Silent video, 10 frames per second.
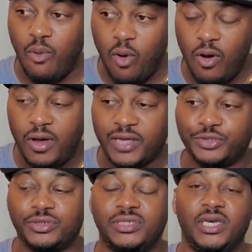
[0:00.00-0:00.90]
more
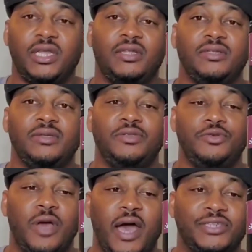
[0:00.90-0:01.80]
interested in
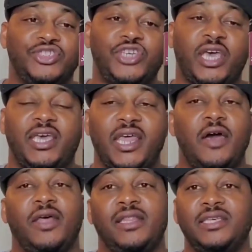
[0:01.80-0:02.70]
you guys checking
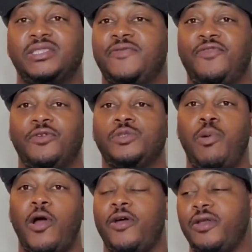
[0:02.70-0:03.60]
out at least the
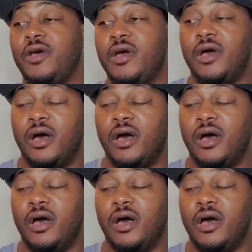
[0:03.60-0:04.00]
first part